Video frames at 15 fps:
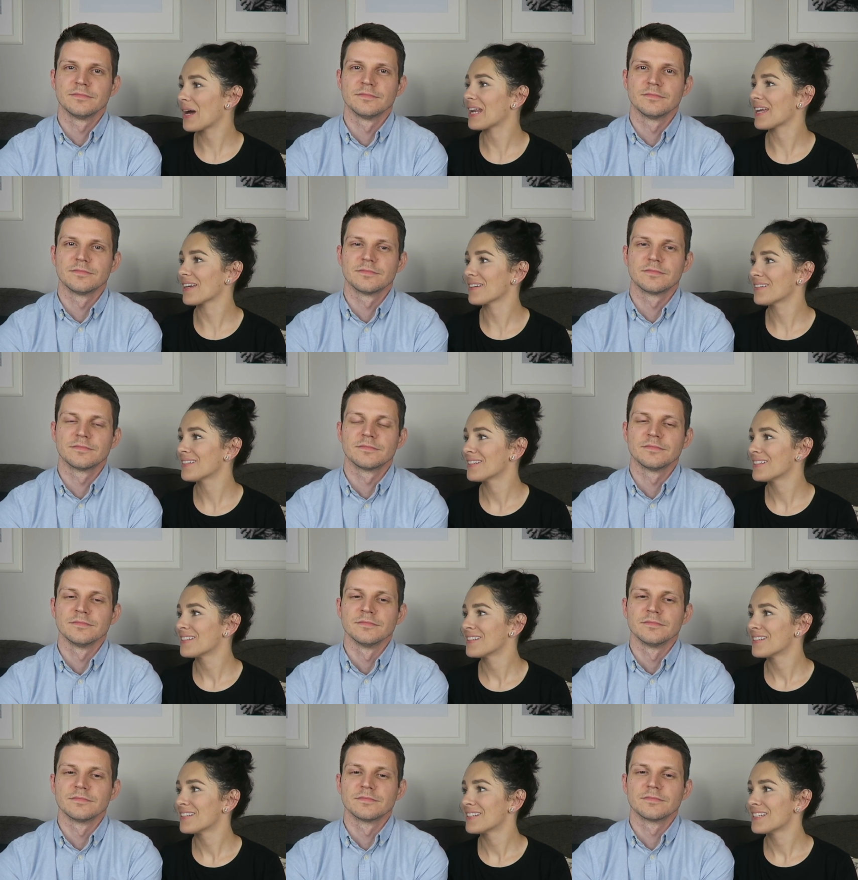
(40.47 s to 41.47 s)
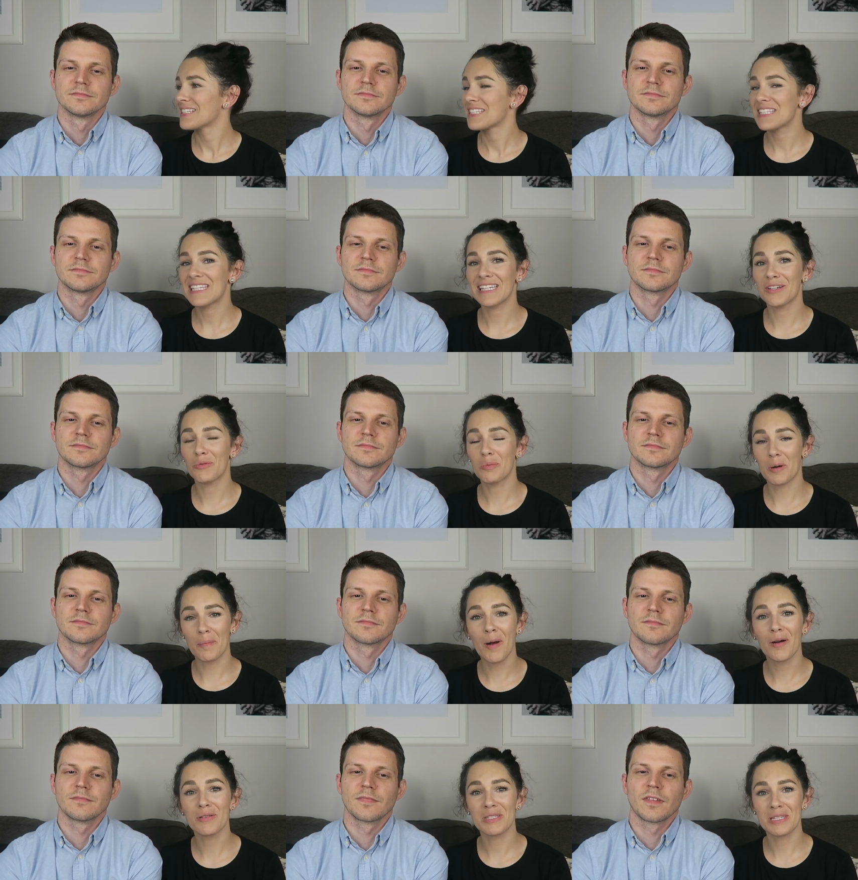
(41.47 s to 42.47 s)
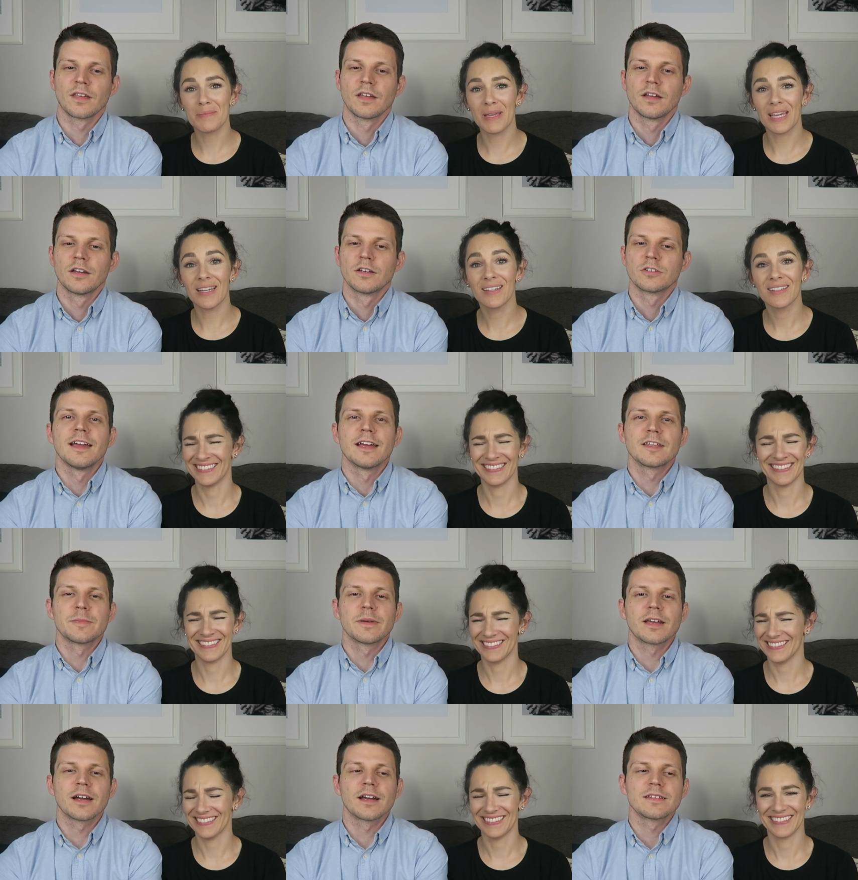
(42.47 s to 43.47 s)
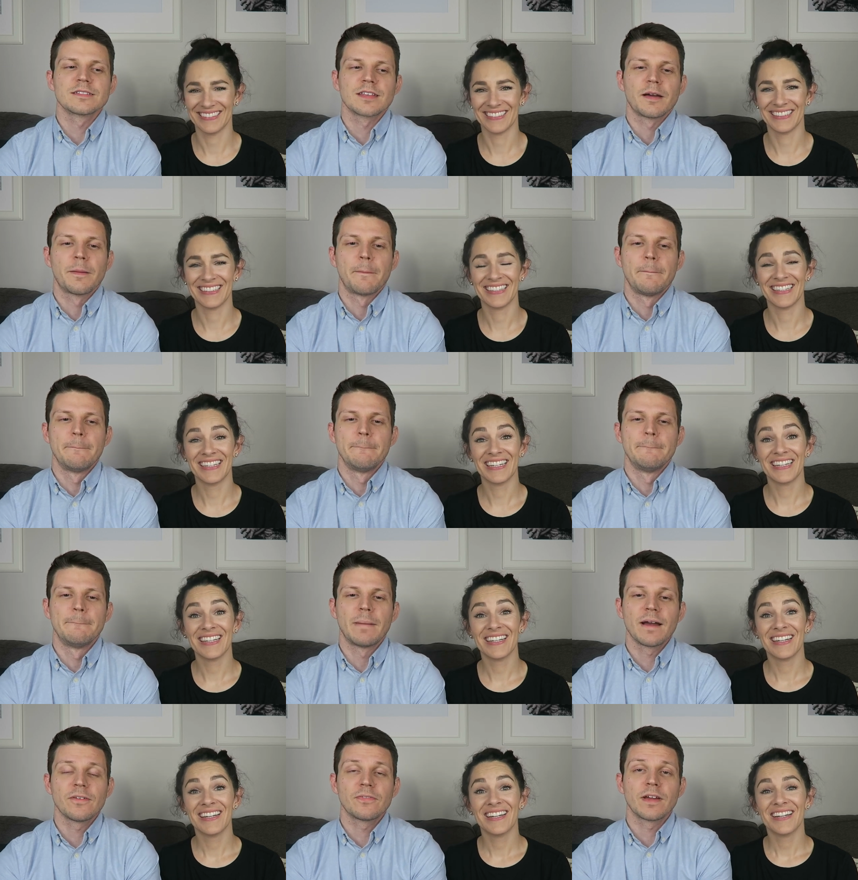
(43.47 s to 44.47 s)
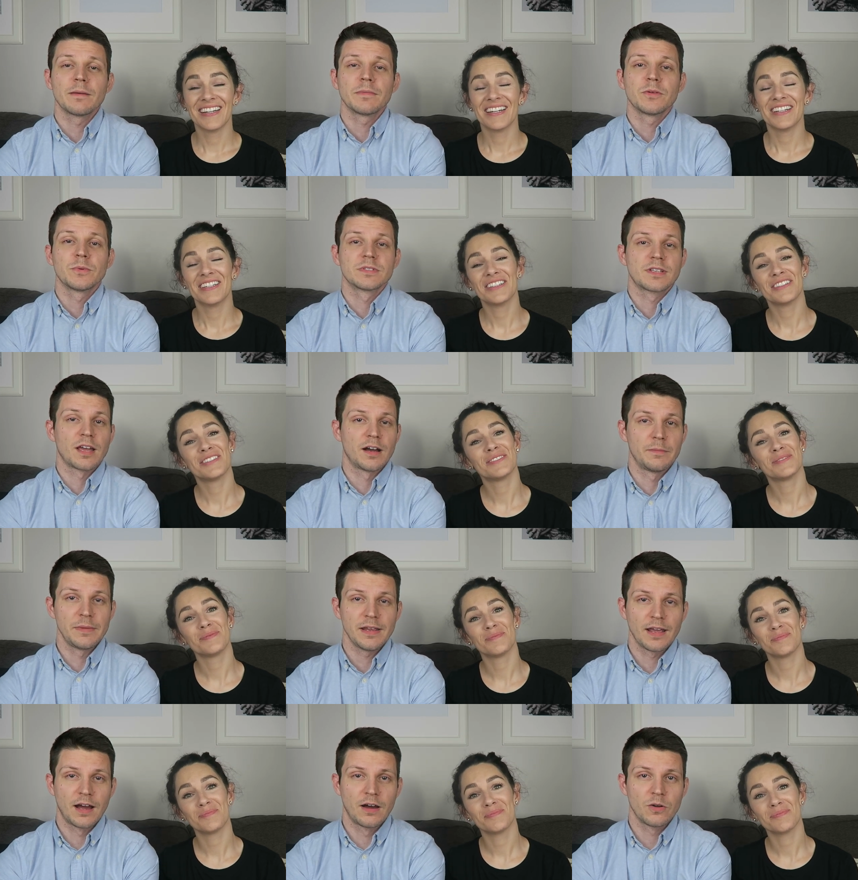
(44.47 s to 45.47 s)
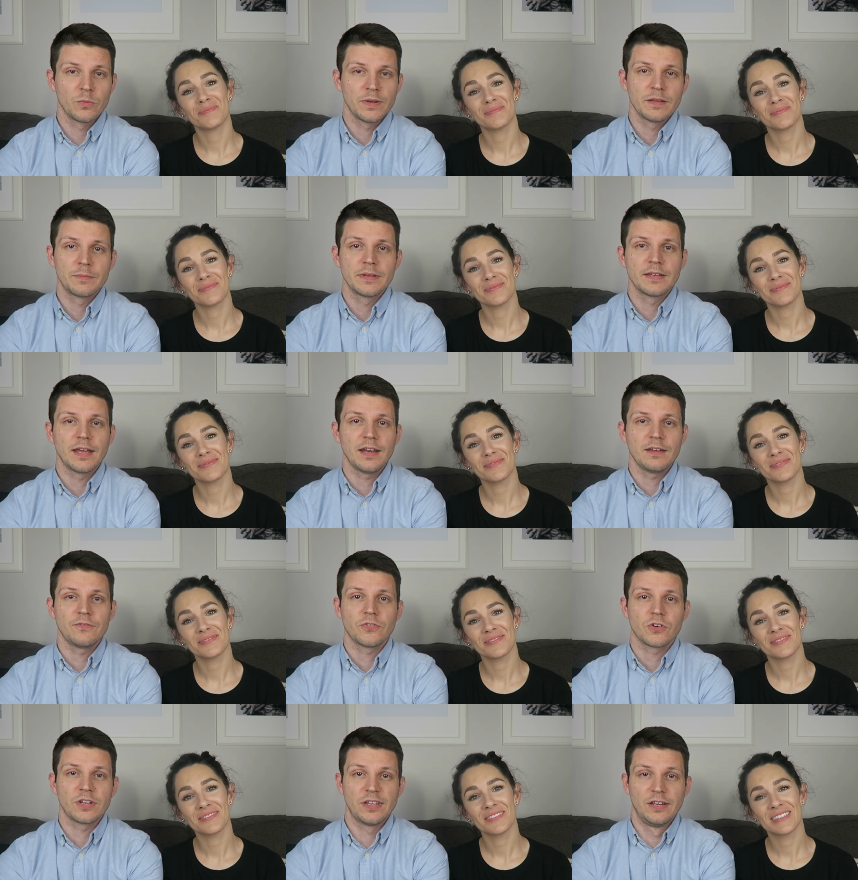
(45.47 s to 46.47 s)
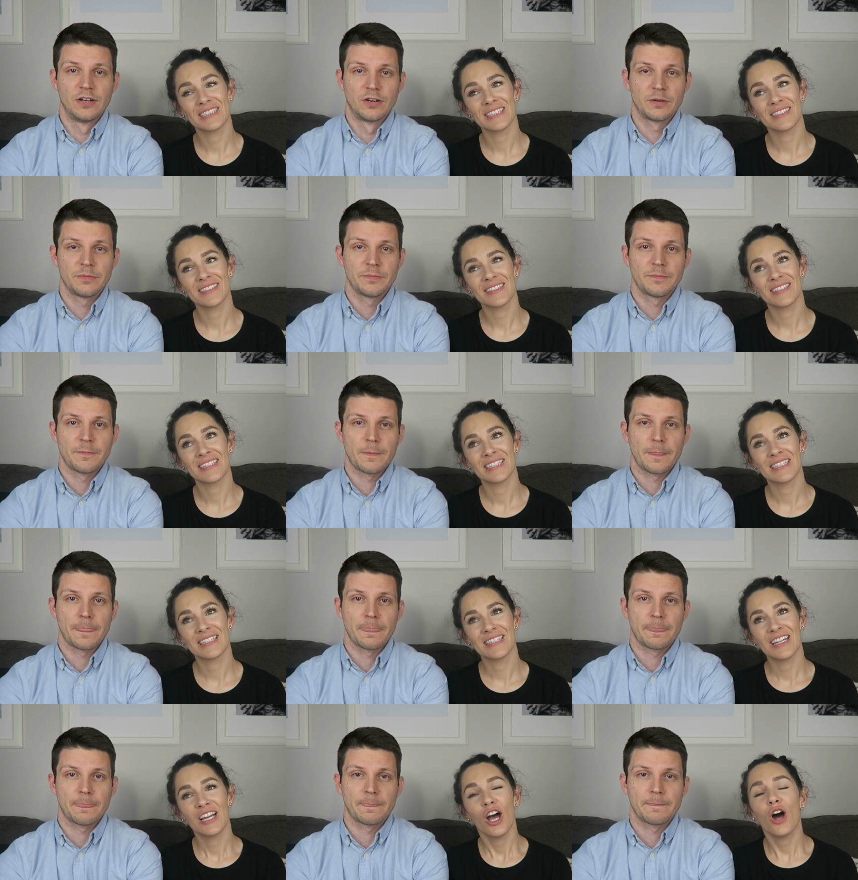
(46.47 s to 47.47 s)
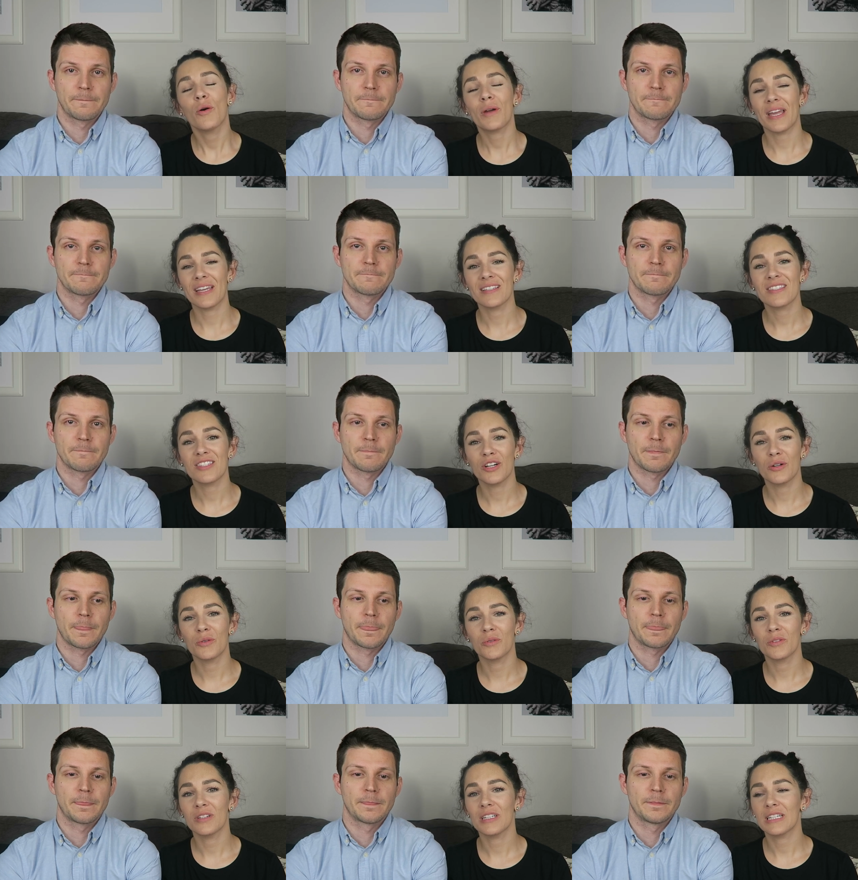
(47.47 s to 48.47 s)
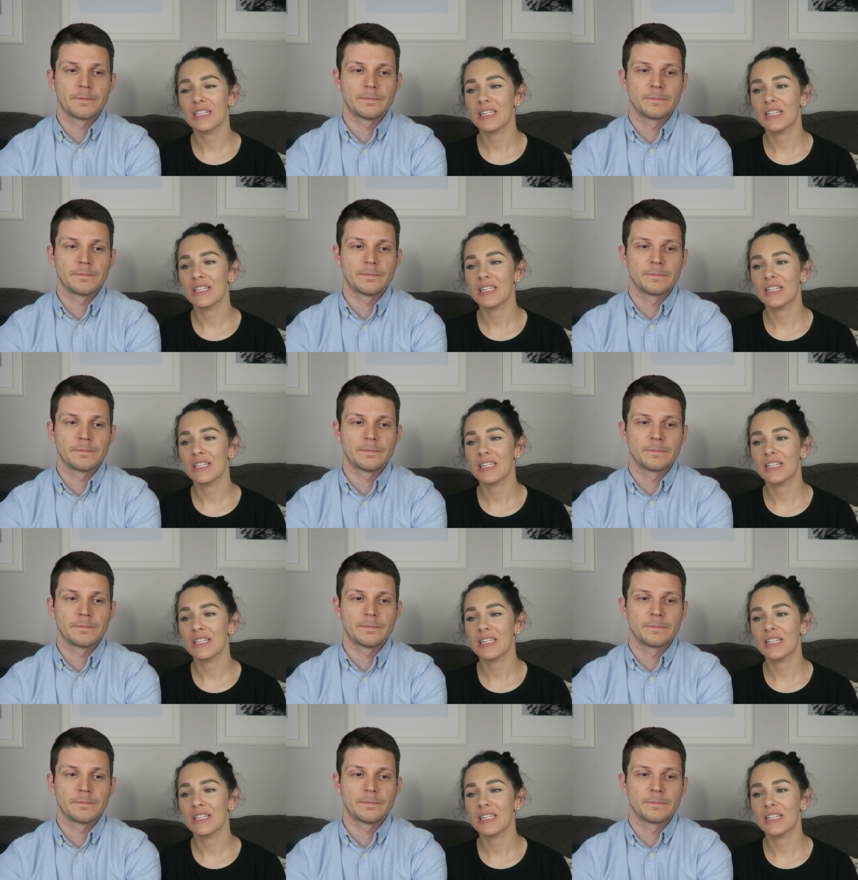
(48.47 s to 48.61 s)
Speaker 1: wedding to propose to me?
Speaker 2: It's because my family was coming out. We had been dating for a year.
Speaker 1: Okay, so